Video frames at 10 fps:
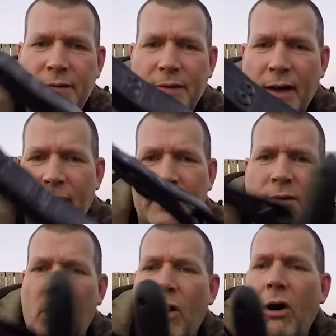designs,
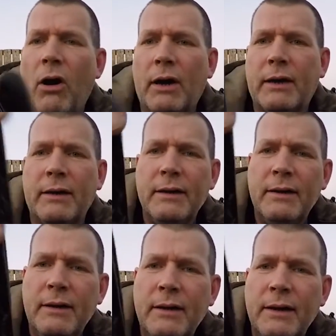a hawk.
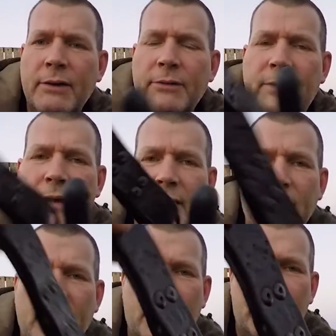Here's
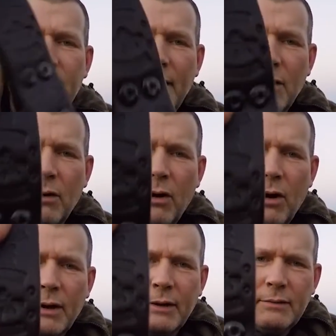the Yellow
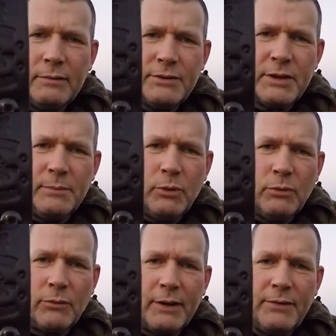Hawk
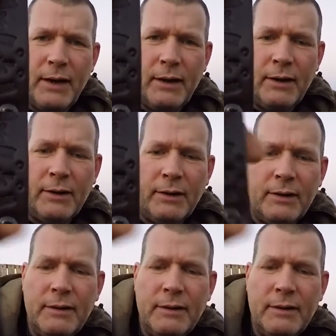symbol right there.